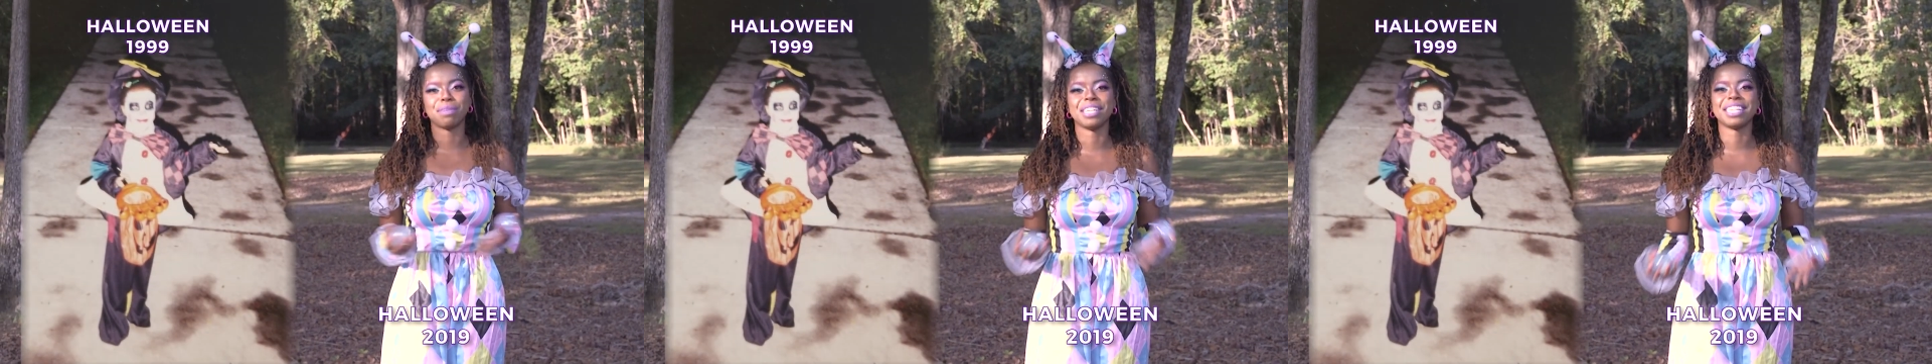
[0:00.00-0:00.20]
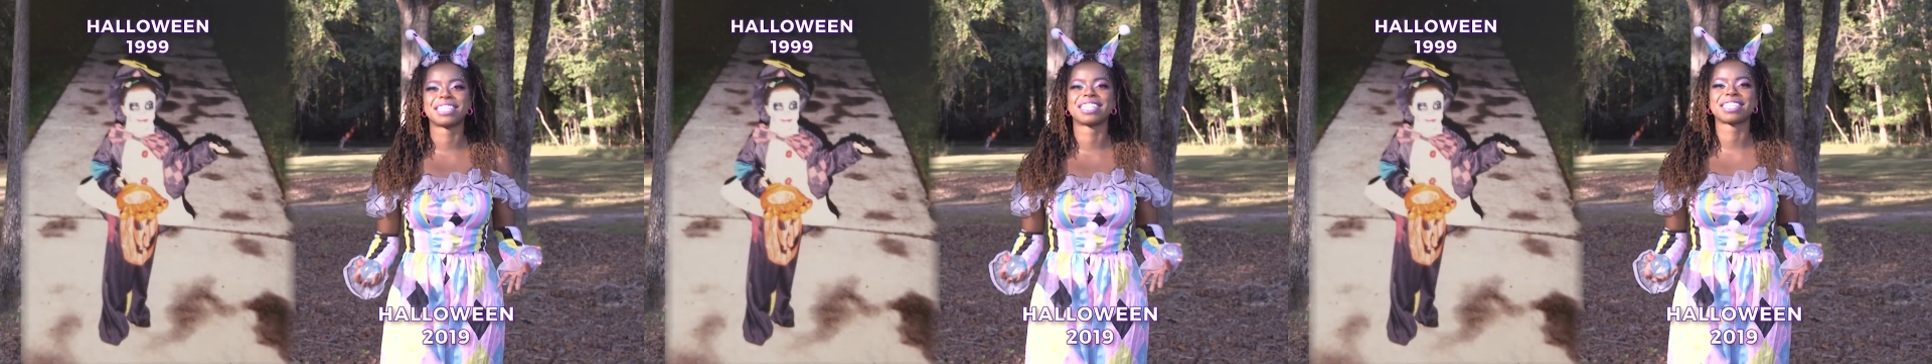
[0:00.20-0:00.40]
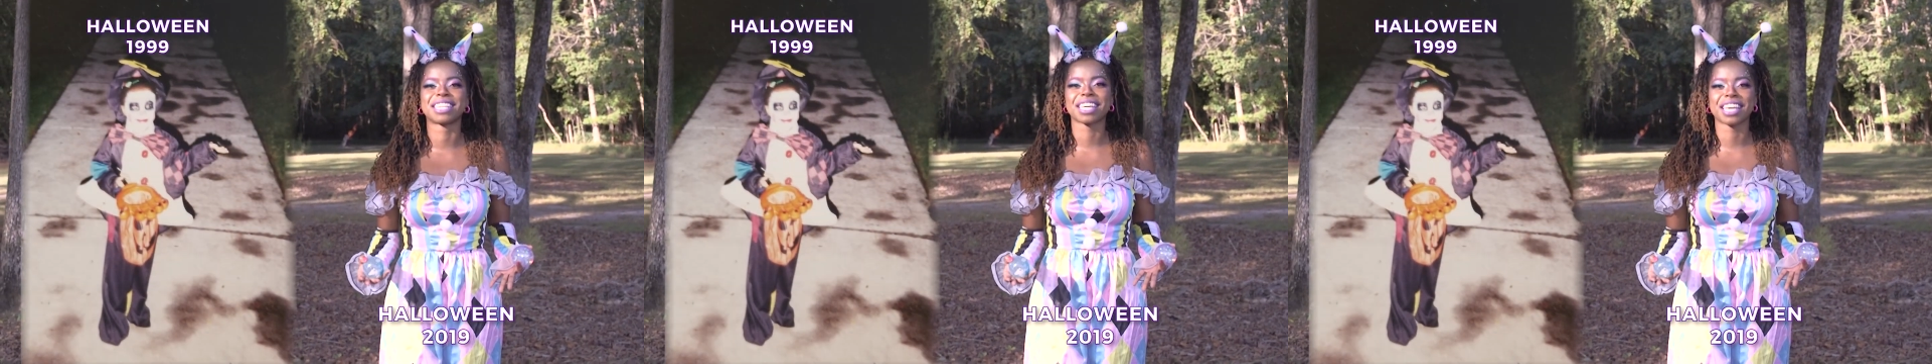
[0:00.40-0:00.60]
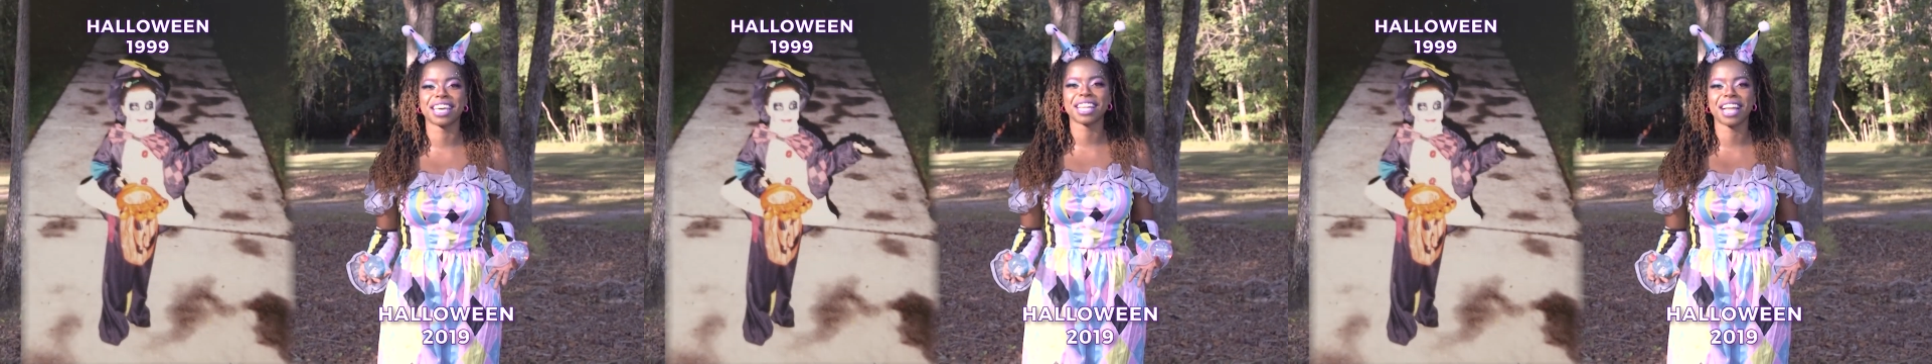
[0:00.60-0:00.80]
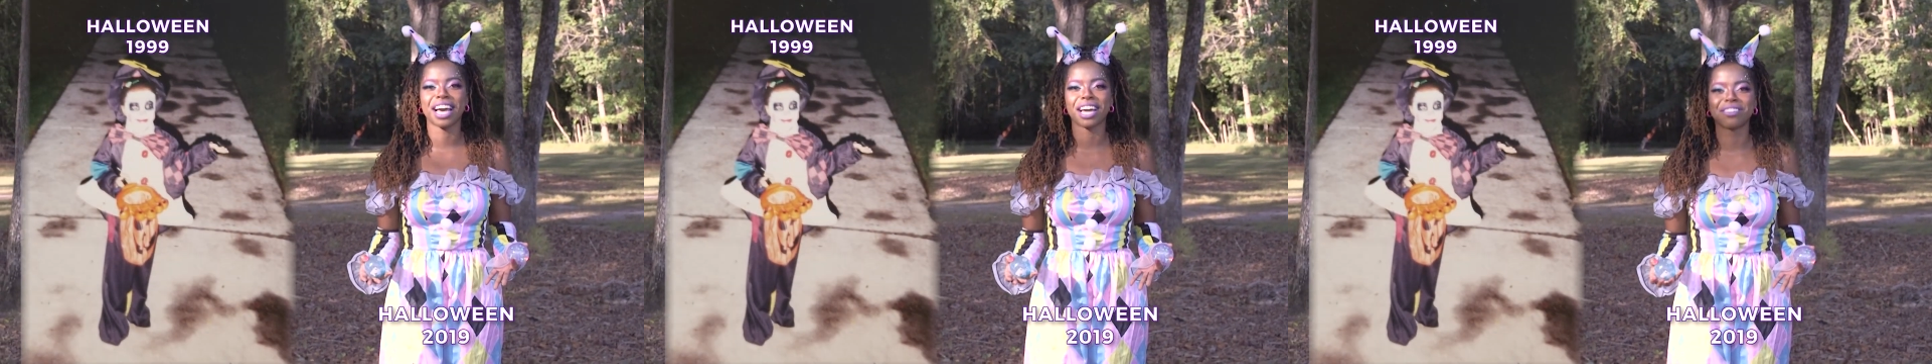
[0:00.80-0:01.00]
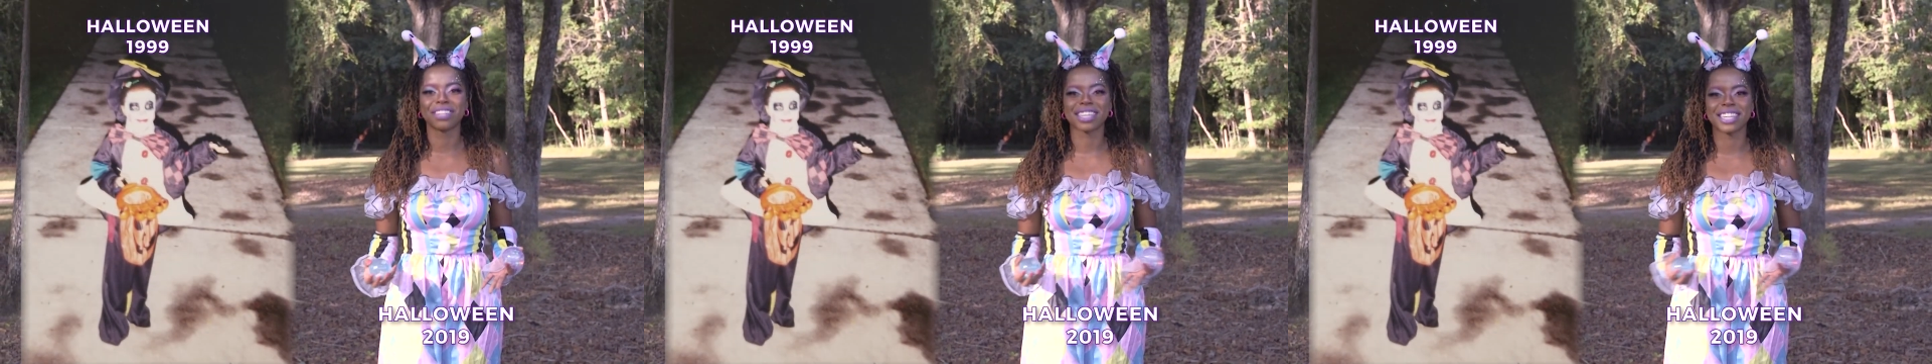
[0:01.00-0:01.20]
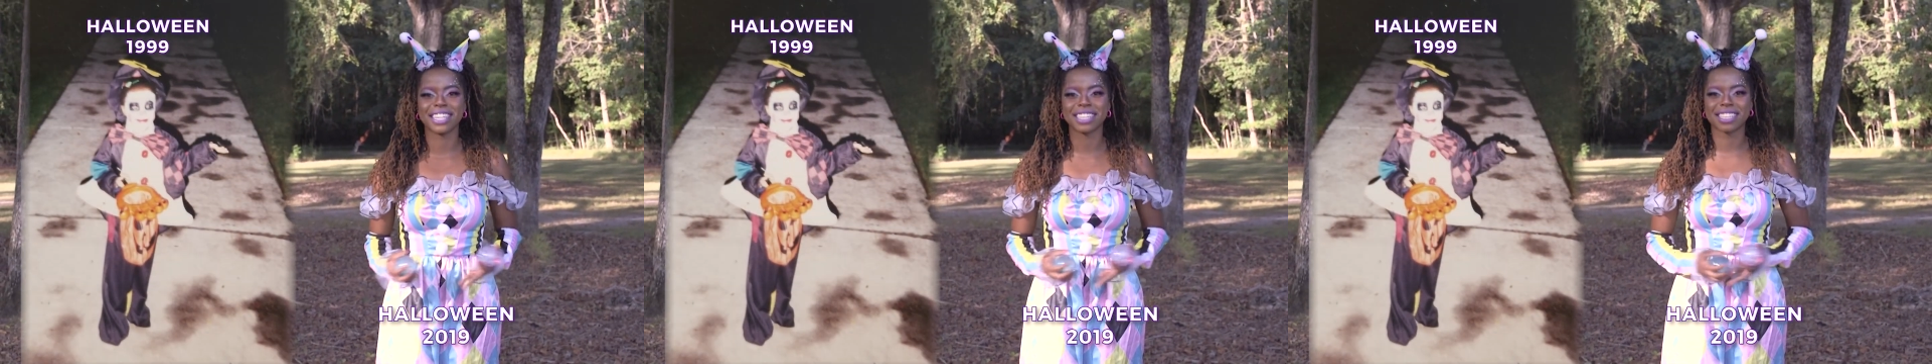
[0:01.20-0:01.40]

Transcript: Anisa Sakile with the